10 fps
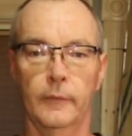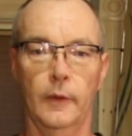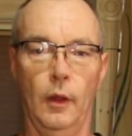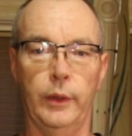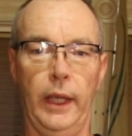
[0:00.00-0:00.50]

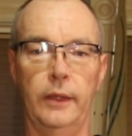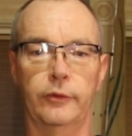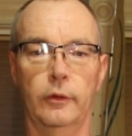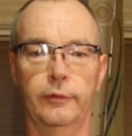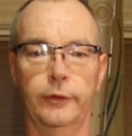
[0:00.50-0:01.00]
Okay,
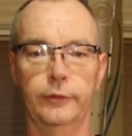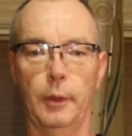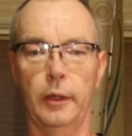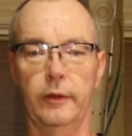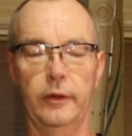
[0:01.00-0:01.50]
so the first
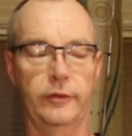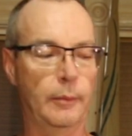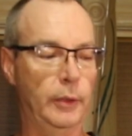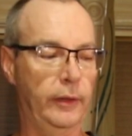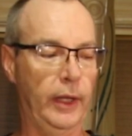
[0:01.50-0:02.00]
part of the
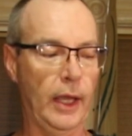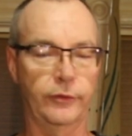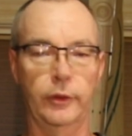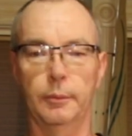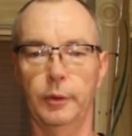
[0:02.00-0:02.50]
assembly, they
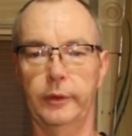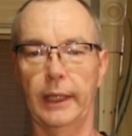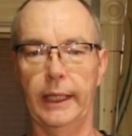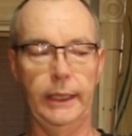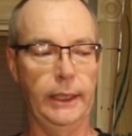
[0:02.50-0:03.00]
ask you to put the
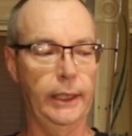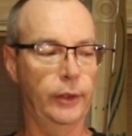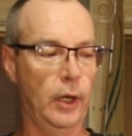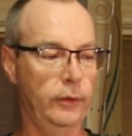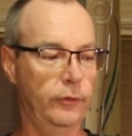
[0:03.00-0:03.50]
landing gear
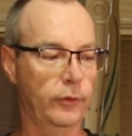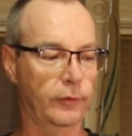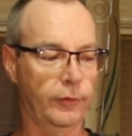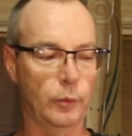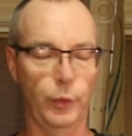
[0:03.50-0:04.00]
on. So the
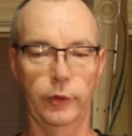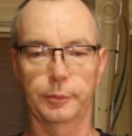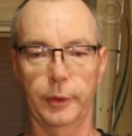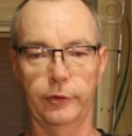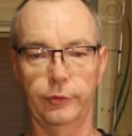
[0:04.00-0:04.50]
front wheel's
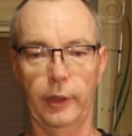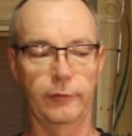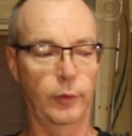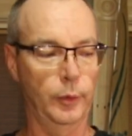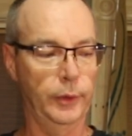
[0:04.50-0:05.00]
pretty
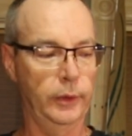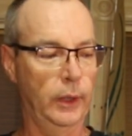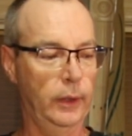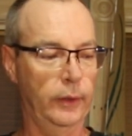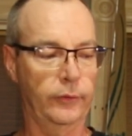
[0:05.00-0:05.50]
straightforward.
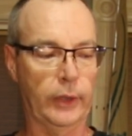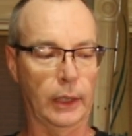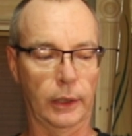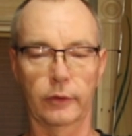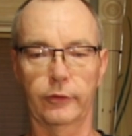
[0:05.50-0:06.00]
It's got
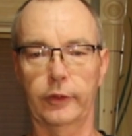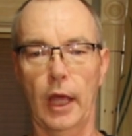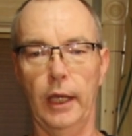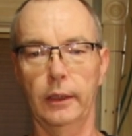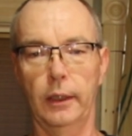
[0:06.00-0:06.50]
a little
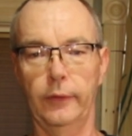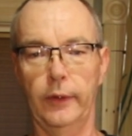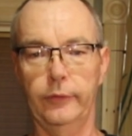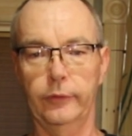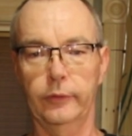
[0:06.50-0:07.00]
slot on
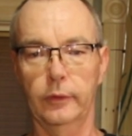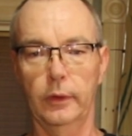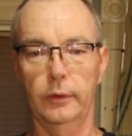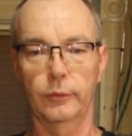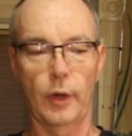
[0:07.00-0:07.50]
this
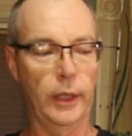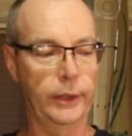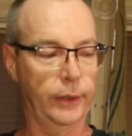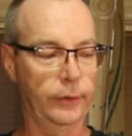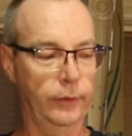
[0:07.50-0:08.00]
rod
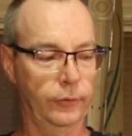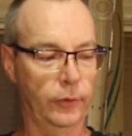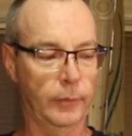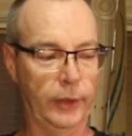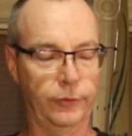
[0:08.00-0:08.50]
here,
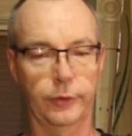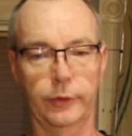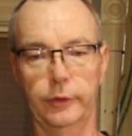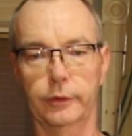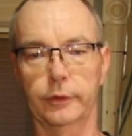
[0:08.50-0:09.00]
so make sure
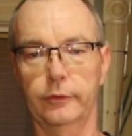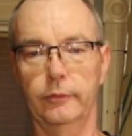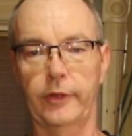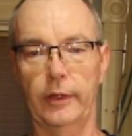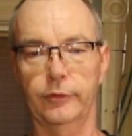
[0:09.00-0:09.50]
your
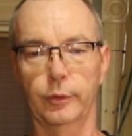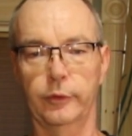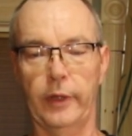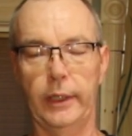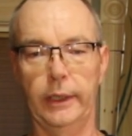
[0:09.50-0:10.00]
set screw is
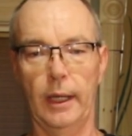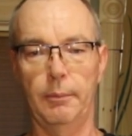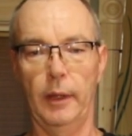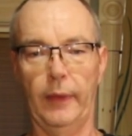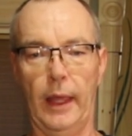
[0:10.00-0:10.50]
tightening
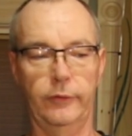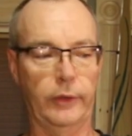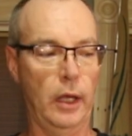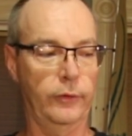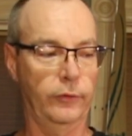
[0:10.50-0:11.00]
up on that
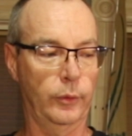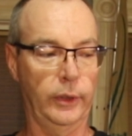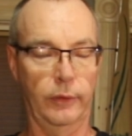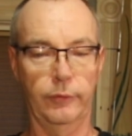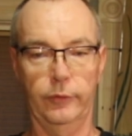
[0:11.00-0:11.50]
slot so it
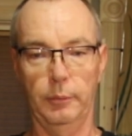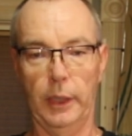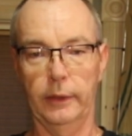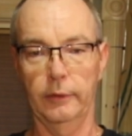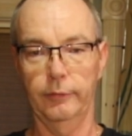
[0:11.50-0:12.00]
gives the
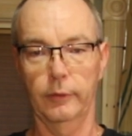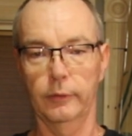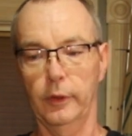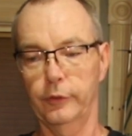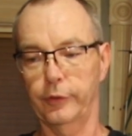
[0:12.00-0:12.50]
plane the full
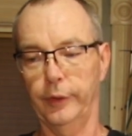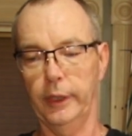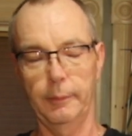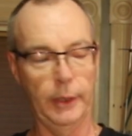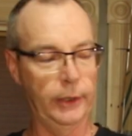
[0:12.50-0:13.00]

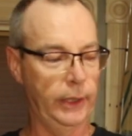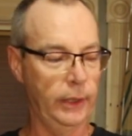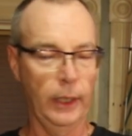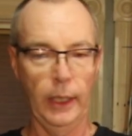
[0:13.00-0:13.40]
turning ability.